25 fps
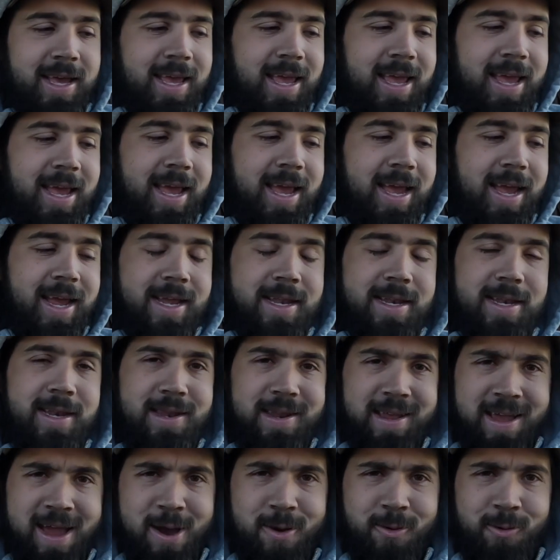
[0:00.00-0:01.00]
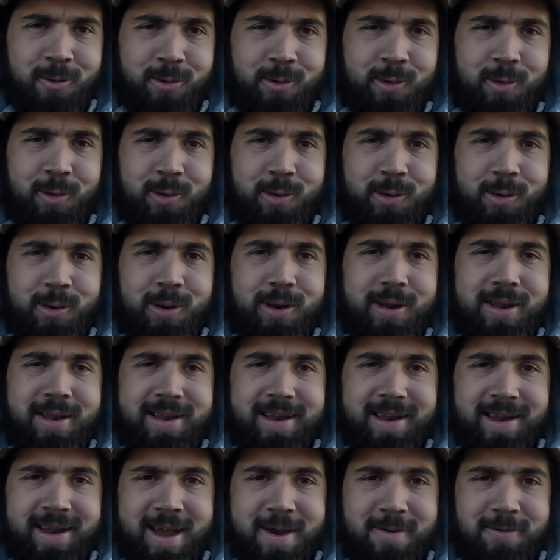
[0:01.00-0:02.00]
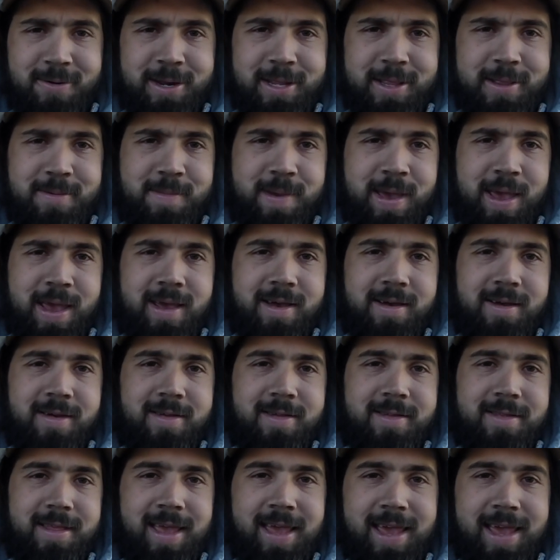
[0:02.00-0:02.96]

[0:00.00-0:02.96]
and got one ordered, got one in the mail,